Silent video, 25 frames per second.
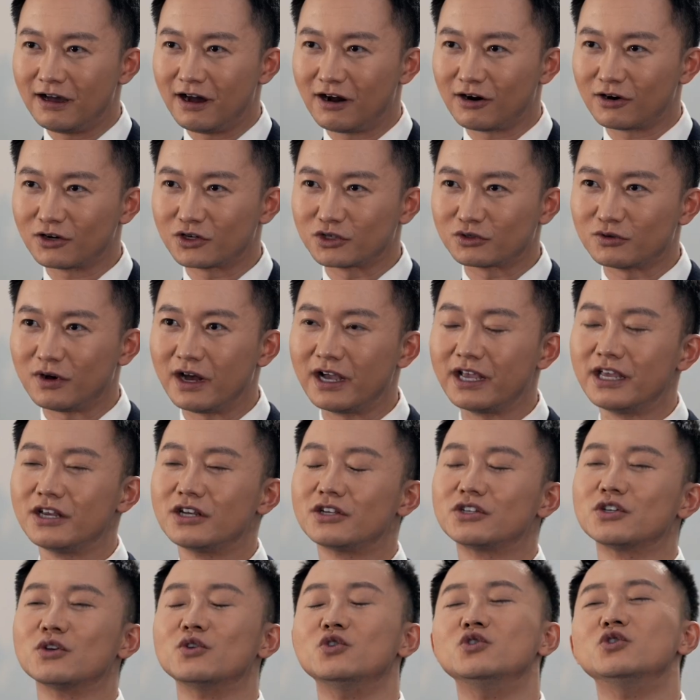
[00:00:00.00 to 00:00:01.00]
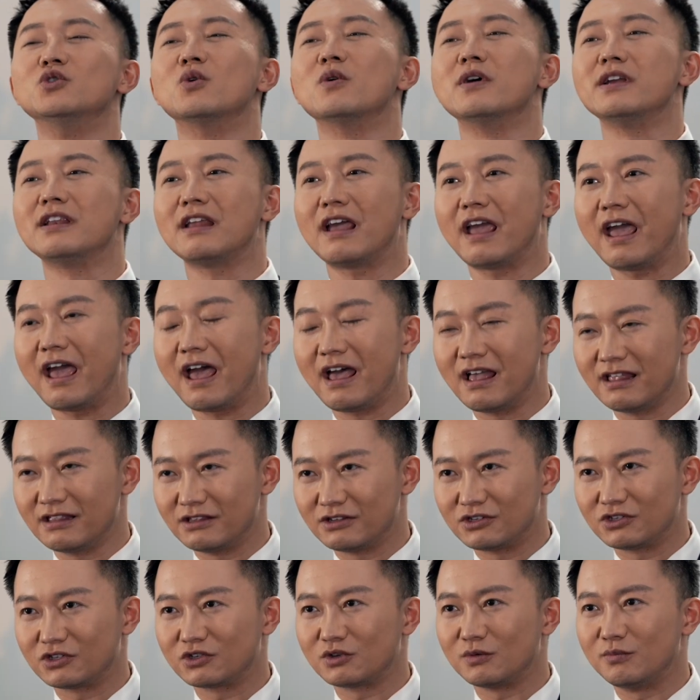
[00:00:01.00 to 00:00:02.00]
are trying to join
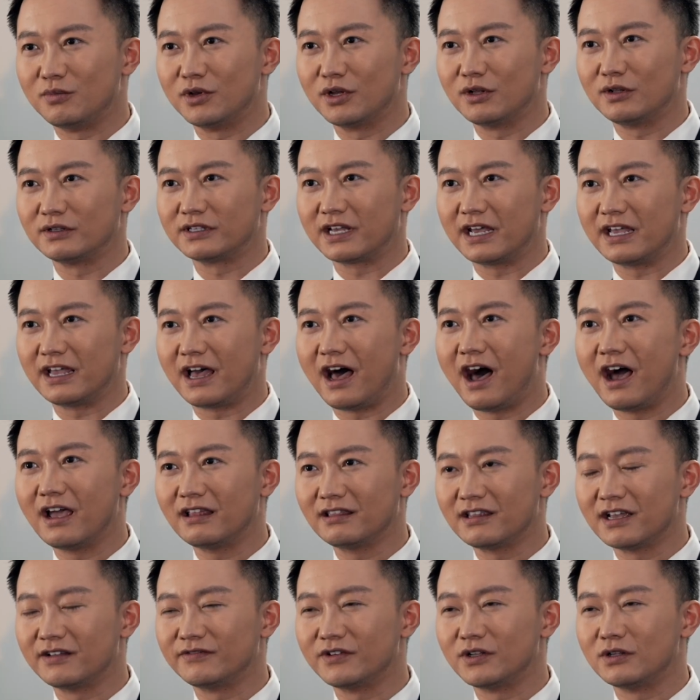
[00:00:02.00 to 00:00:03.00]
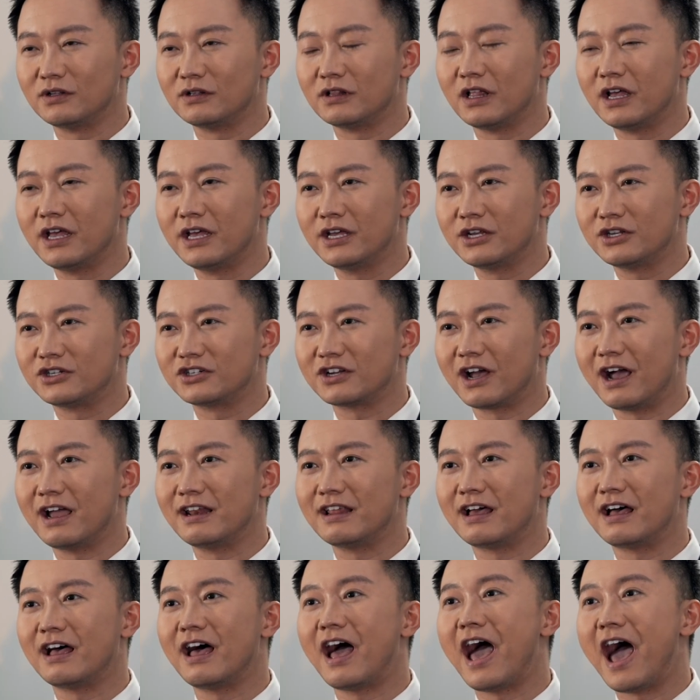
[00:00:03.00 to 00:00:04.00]
hands to build a high-level
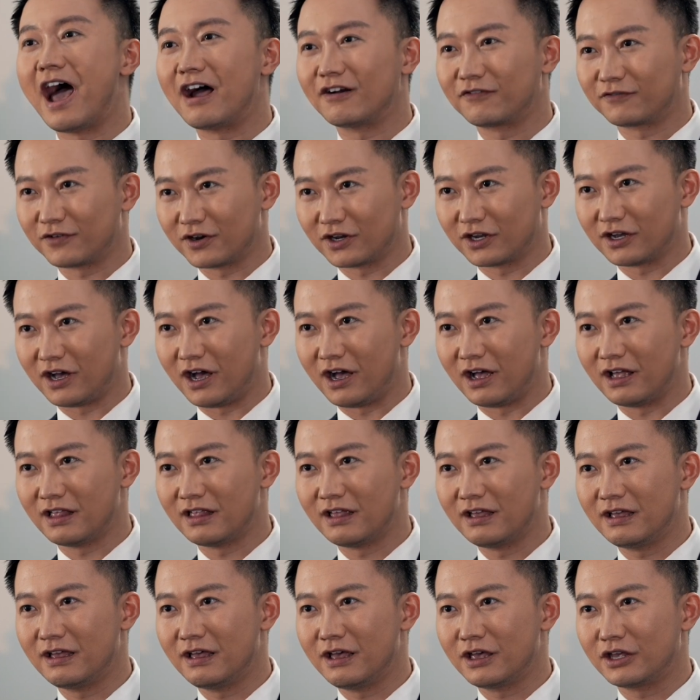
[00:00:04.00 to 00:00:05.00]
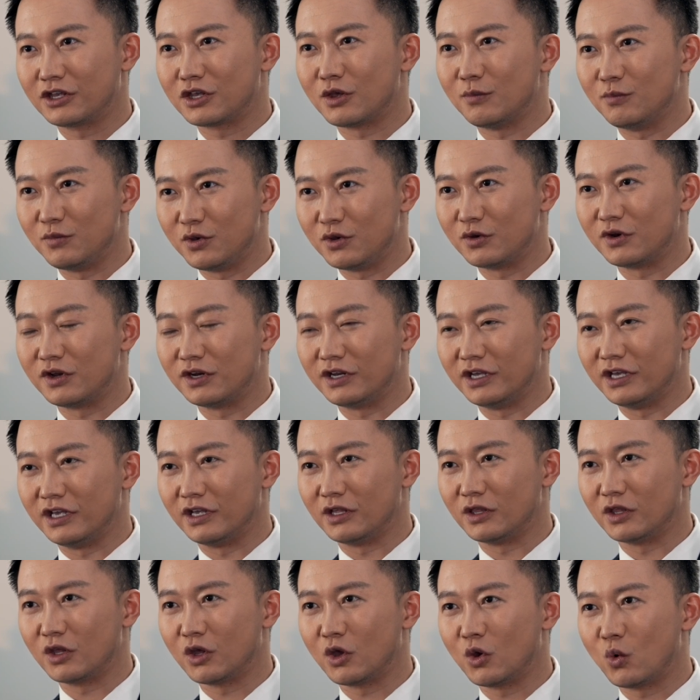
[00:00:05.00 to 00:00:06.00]
China-Africa
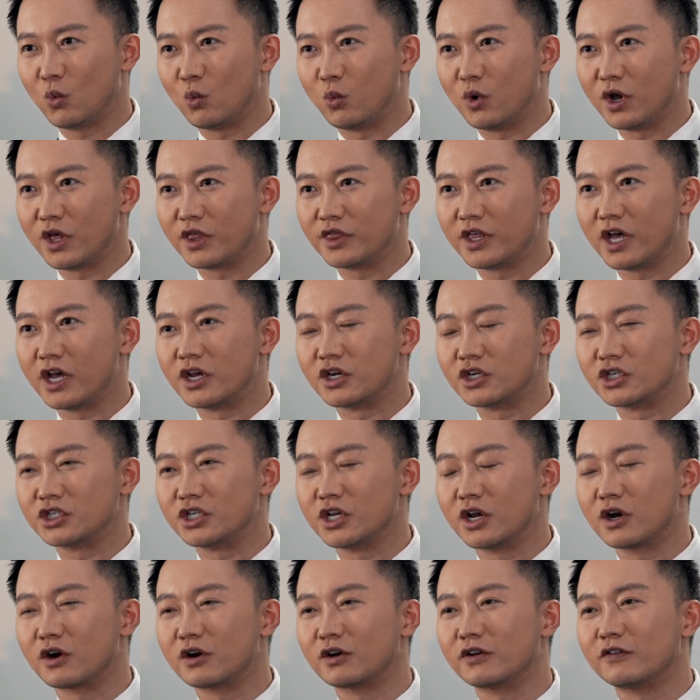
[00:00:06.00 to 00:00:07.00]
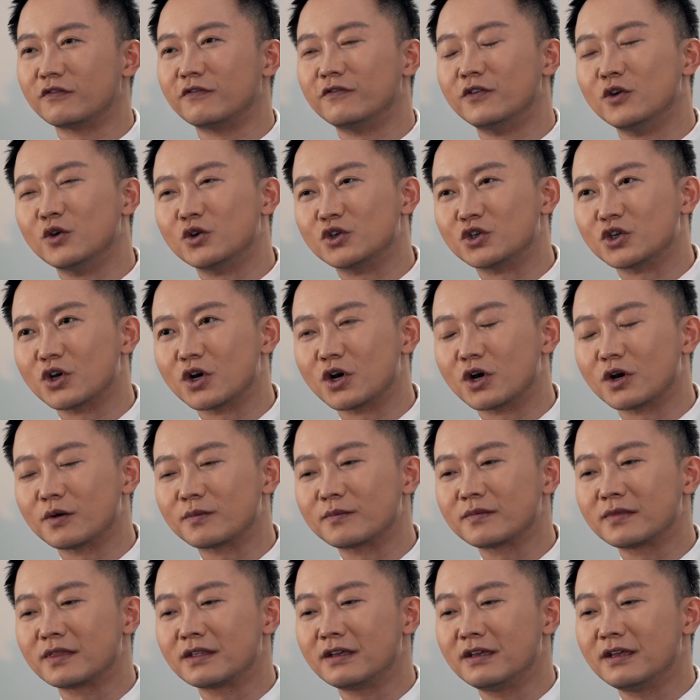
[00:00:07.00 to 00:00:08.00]
community with a shared future.
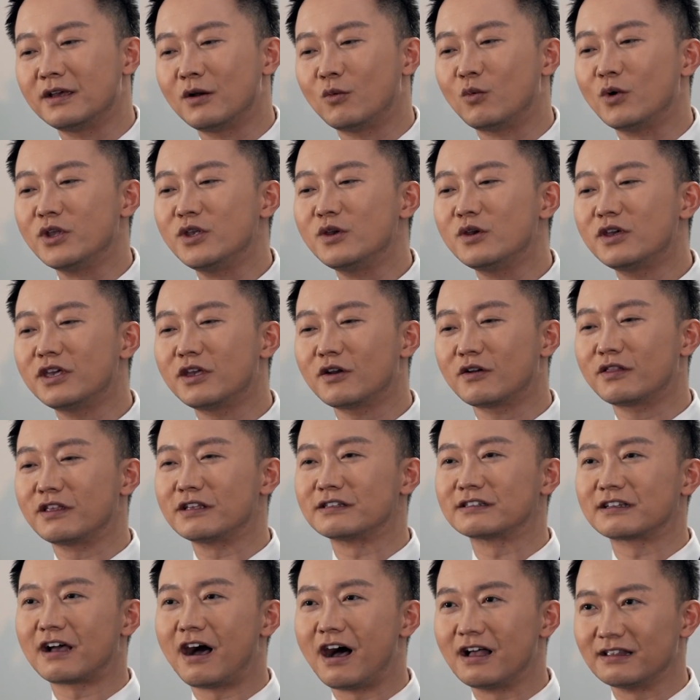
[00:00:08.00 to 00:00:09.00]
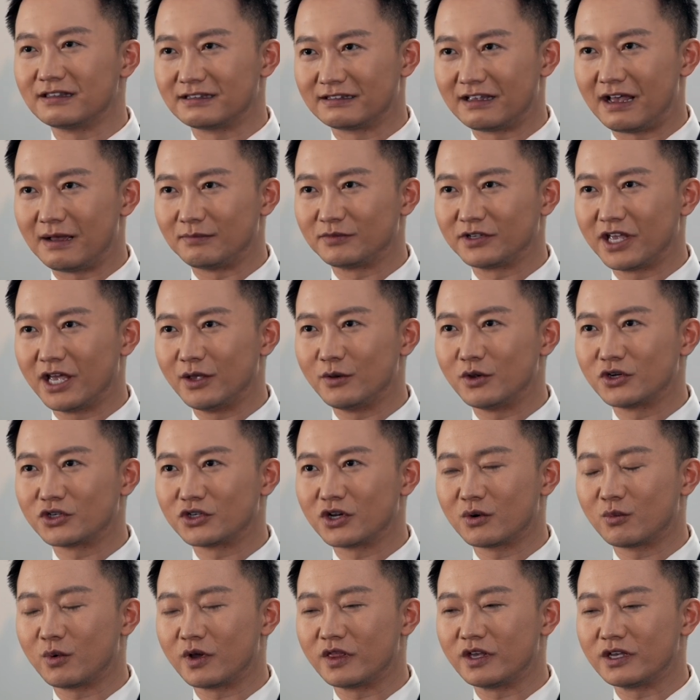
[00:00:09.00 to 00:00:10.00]
When you hear this concept, can you
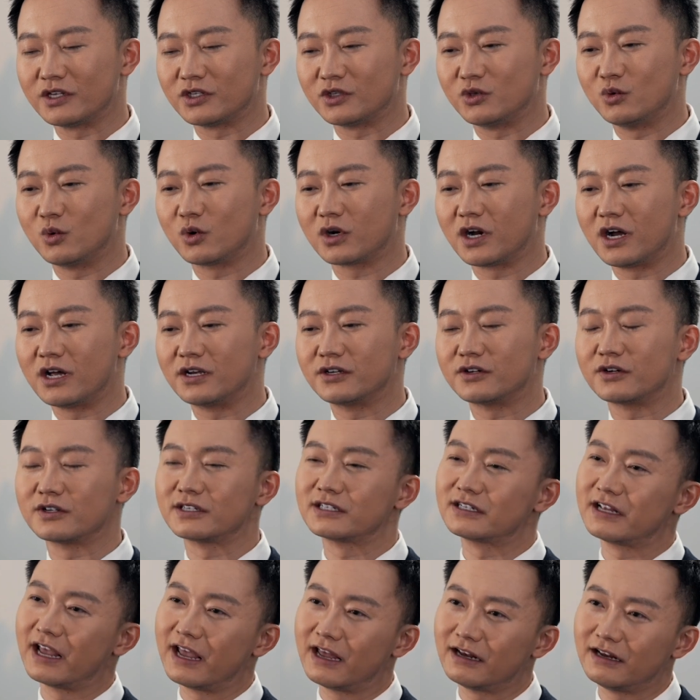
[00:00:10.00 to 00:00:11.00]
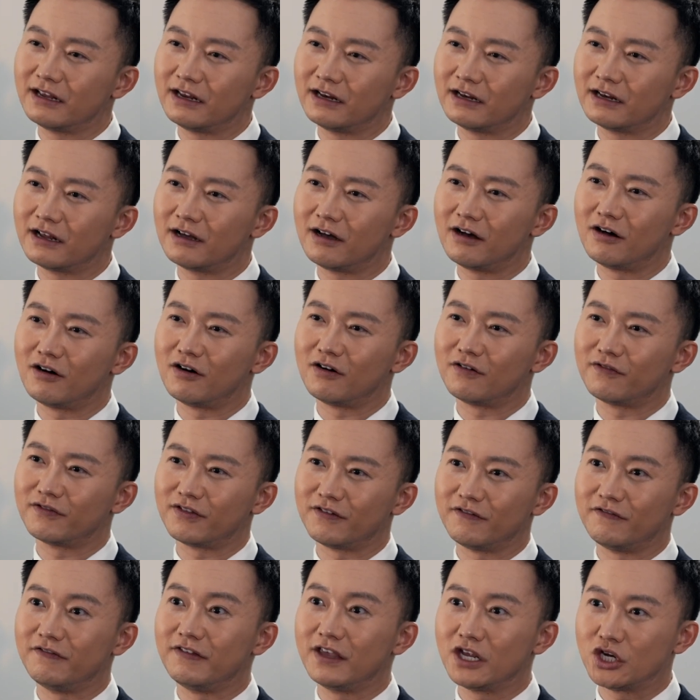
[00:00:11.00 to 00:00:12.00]
share with us your understanding of
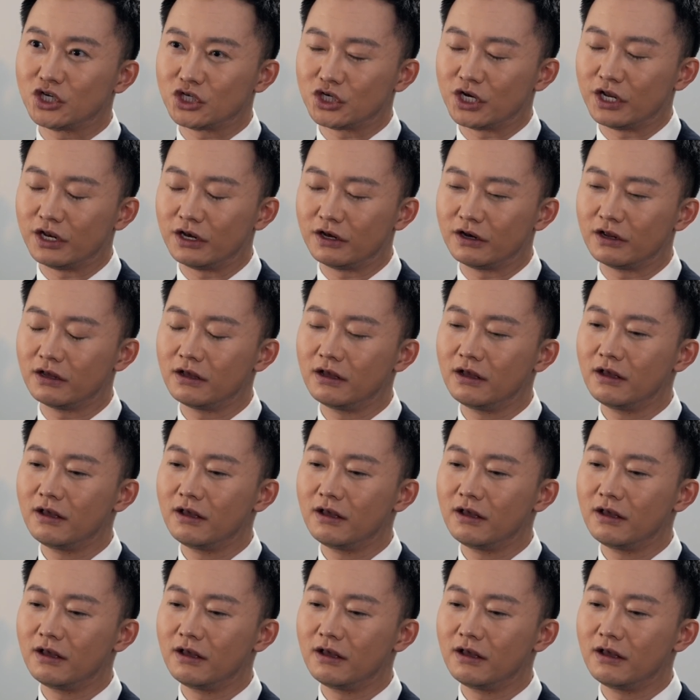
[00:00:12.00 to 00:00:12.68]
the vision?